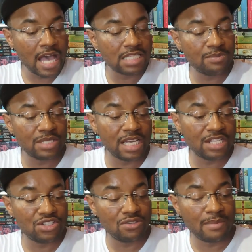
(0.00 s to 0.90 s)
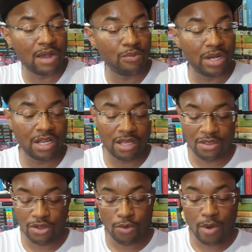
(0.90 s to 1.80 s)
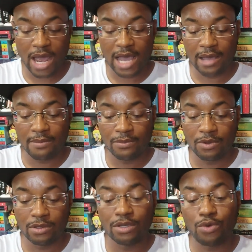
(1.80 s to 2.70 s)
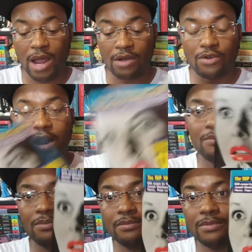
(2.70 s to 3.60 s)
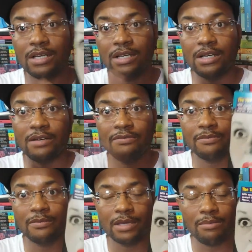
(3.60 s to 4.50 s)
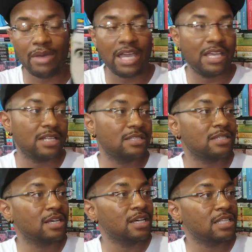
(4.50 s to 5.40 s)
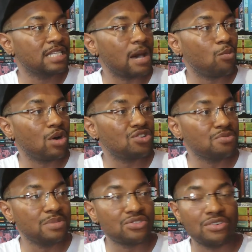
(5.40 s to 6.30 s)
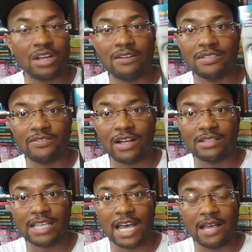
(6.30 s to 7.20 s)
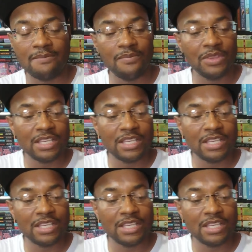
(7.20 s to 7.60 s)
as it pertains to my reading of the crime, the crown crime, crime uh, Companions Top 100 Mystery Novels of All Time.